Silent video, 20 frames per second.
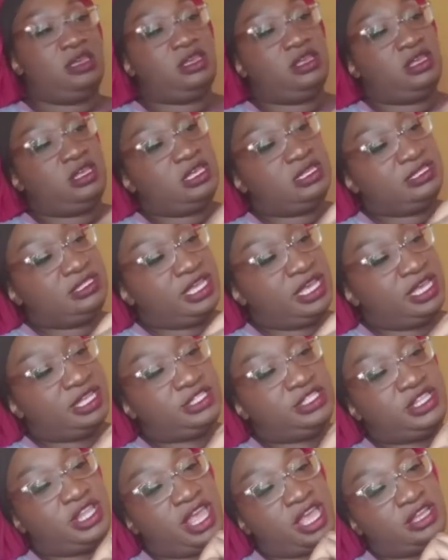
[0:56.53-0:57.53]
It
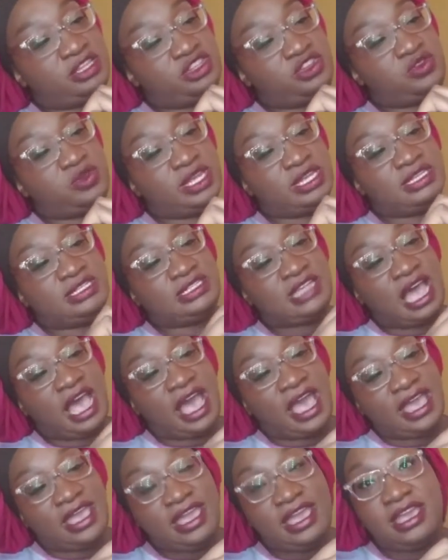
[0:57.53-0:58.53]
says that you can
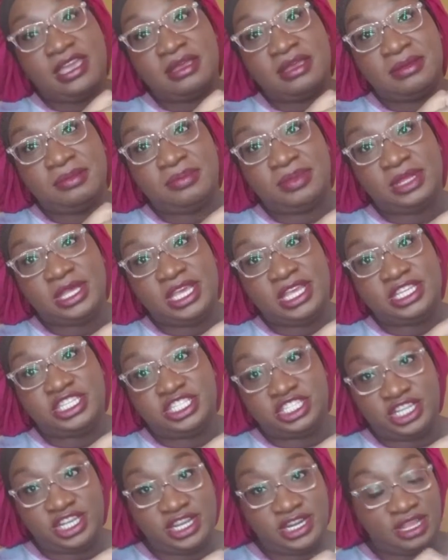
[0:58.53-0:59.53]
dye it,
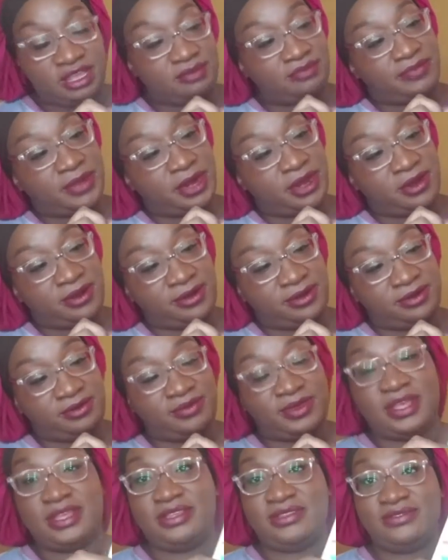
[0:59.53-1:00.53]
bleach it, and
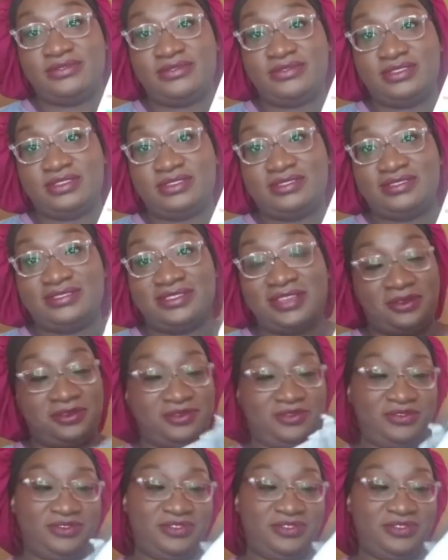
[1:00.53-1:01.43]
perm. So